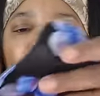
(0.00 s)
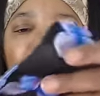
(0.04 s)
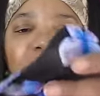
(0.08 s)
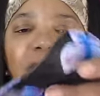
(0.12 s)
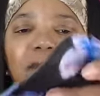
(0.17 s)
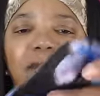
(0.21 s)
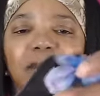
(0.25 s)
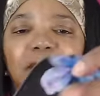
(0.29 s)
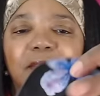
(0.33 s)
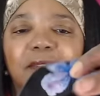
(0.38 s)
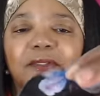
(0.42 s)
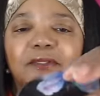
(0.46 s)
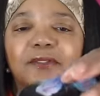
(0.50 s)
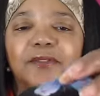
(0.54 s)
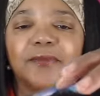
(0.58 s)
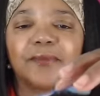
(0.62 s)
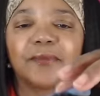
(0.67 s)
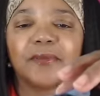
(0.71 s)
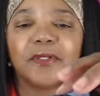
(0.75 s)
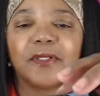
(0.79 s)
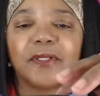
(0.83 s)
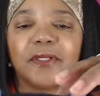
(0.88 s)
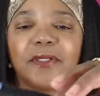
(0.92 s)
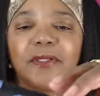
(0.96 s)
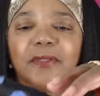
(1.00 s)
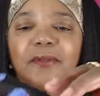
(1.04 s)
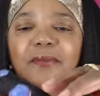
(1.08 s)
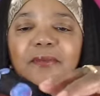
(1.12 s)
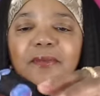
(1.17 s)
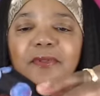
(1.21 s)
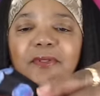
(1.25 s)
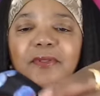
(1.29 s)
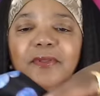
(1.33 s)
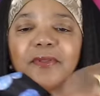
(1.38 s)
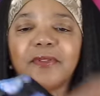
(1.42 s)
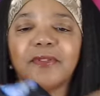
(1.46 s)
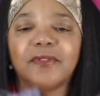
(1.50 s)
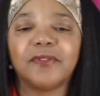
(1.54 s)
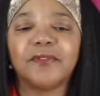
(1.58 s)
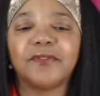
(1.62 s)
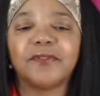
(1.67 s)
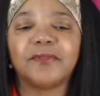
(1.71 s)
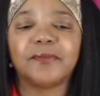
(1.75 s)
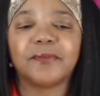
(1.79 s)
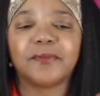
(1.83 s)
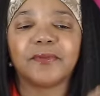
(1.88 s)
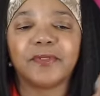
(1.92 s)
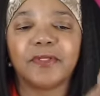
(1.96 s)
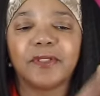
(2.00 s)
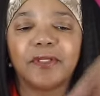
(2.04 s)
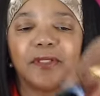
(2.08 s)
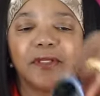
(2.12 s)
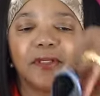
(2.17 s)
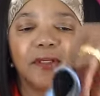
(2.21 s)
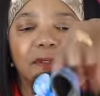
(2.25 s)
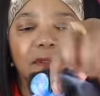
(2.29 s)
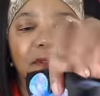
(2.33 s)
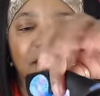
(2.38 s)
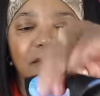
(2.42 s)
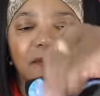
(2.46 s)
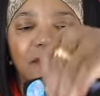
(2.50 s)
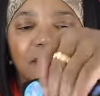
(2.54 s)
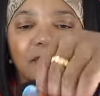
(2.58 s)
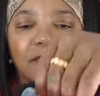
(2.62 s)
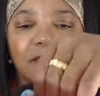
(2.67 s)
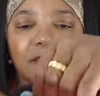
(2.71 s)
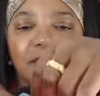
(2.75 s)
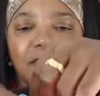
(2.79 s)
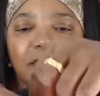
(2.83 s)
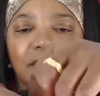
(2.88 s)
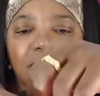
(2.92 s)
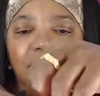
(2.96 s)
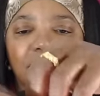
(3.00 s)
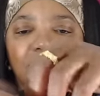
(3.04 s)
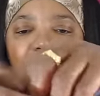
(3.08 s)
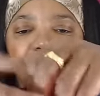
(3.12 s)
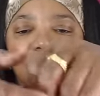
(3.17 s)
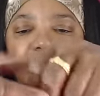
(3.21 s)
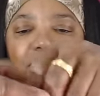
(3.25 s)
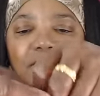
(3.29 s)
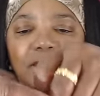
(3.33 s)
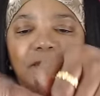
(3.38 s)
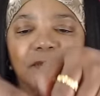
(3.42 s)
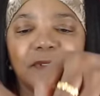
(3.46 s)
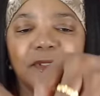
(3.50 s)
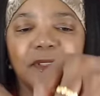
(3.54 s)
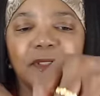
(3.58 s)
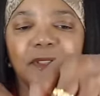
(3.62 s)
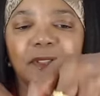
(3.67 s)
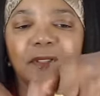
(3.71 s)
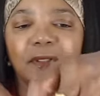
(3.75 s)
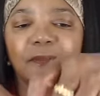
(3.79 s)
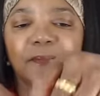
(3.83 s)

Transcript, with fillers: this way one this way one this way